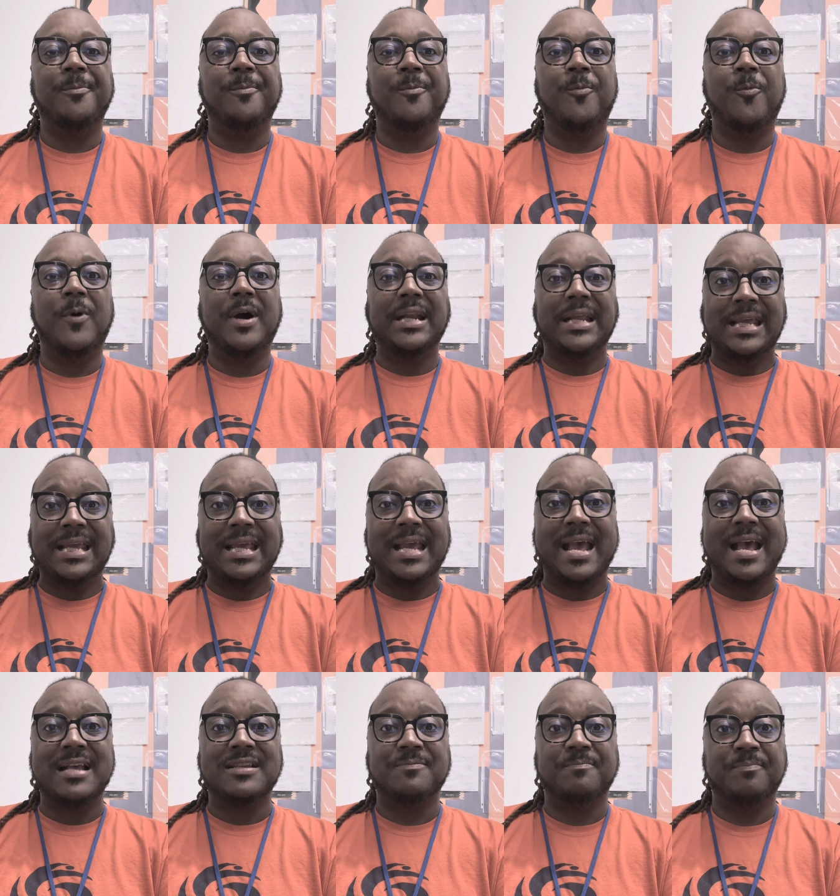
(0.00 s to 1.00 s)
what he
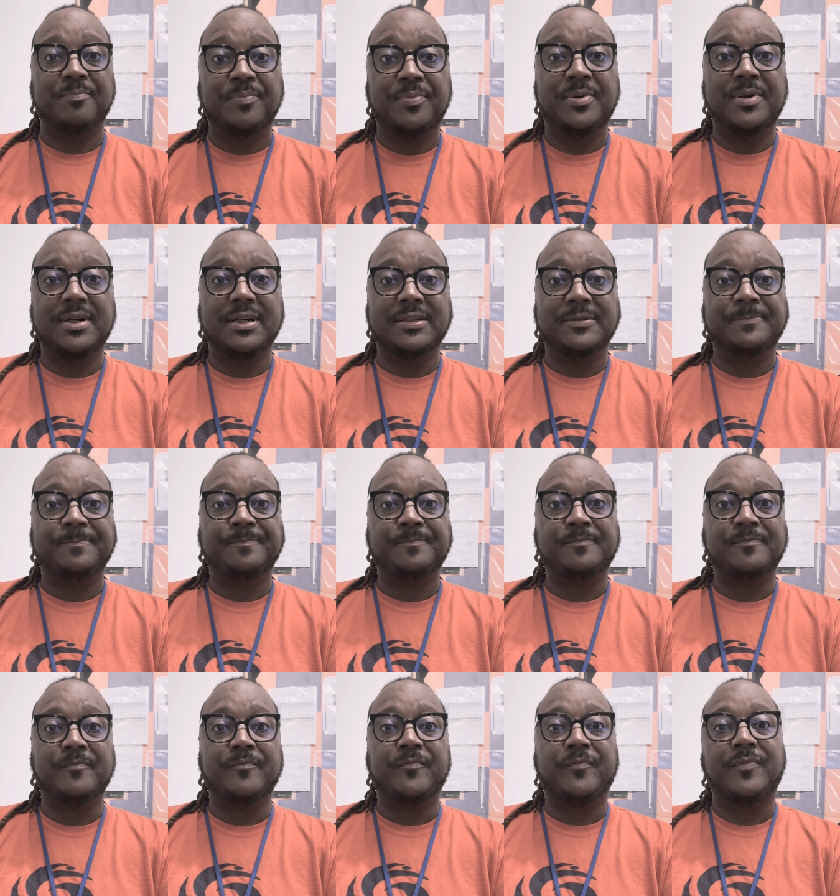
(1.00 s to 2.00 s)
has put
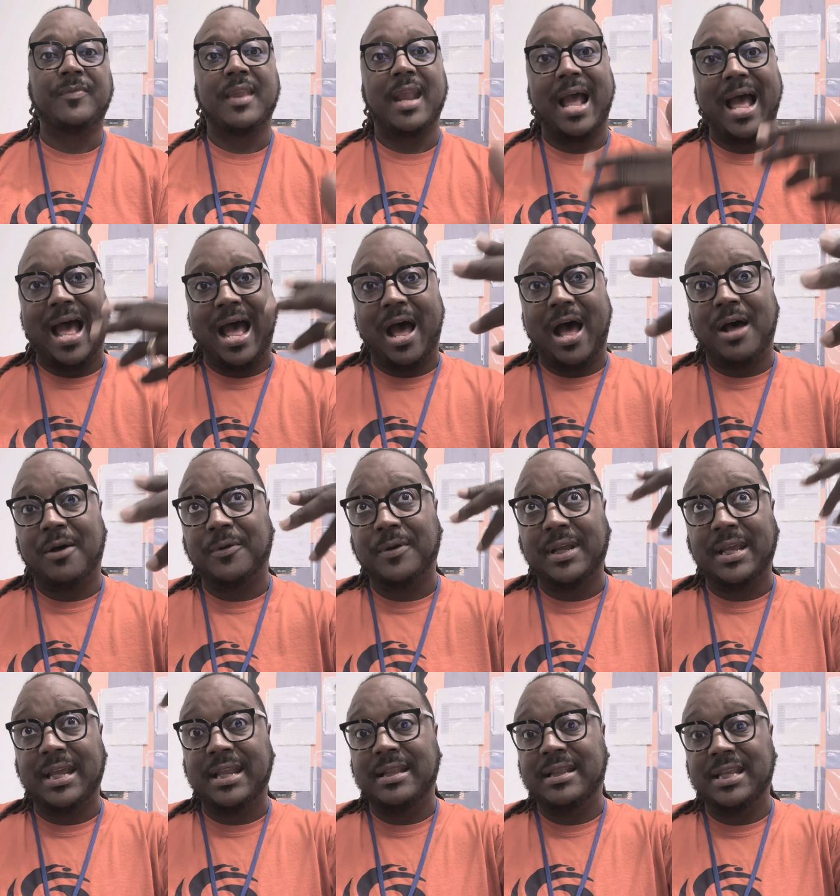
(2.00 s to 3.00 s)
out
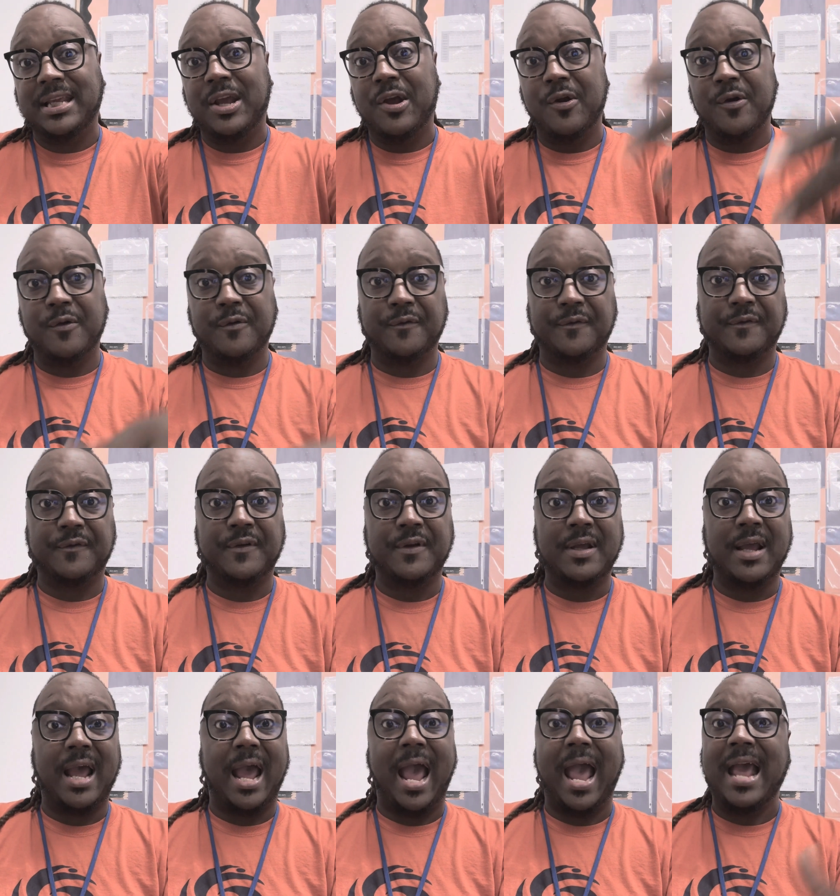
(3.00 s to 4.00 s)
in the earth
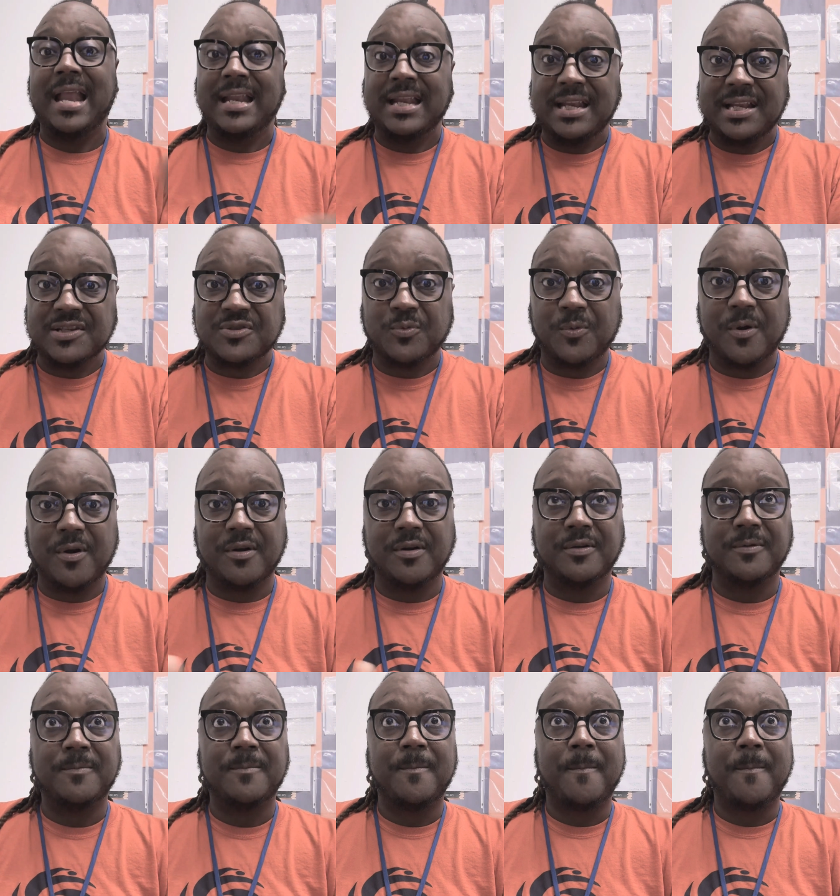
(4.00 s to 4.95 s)
and in his word.